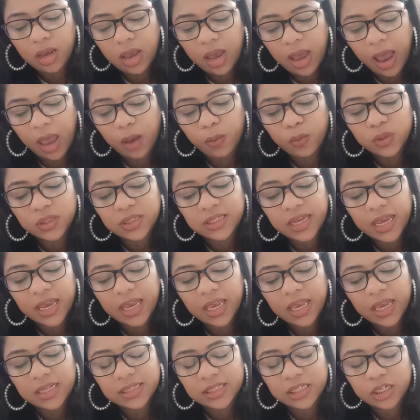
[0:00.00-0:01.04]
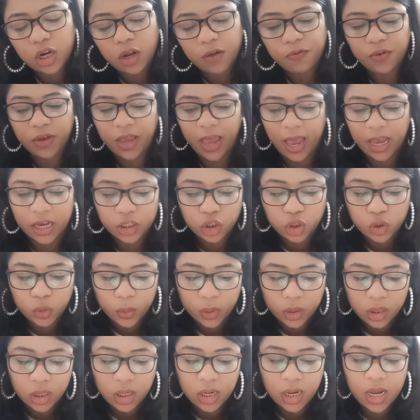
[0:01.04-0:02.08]
I would say instead of
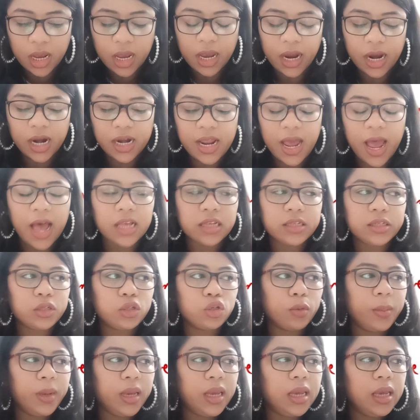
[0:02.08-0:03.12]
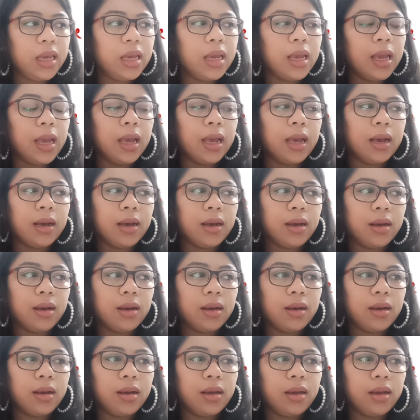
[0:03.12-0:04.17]
casual, it has to be
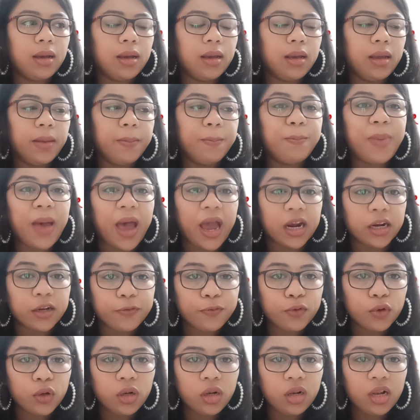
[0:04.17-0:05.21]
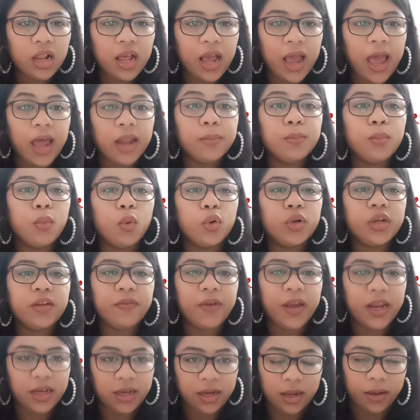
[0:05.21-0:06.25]
impactful and
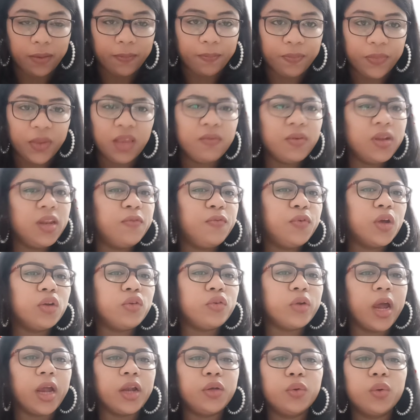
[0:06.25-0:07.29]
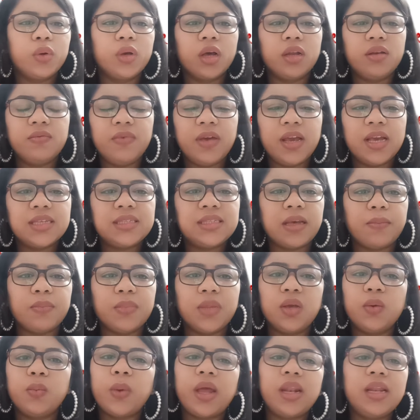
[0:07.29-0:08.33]
motivating. Even if you're trying to convey
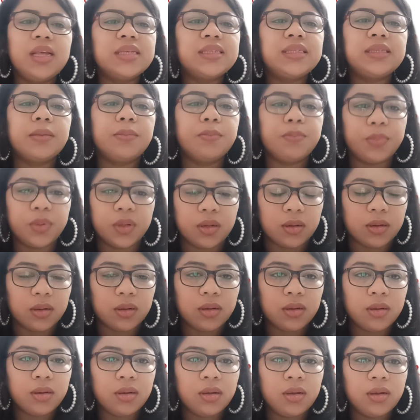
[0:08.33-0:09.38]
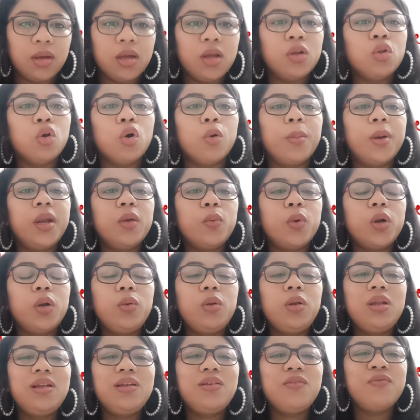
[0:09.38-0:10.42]
something very simple, nobody
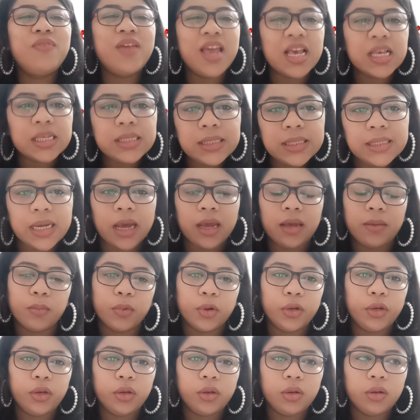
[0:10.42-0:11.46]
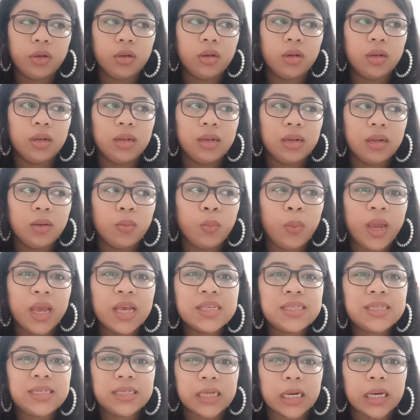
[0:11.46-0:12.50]
would waste time
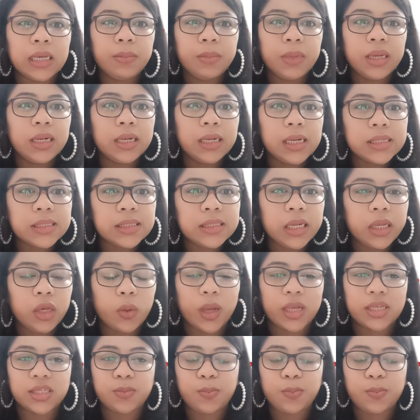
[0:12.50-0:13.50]
in listening to you,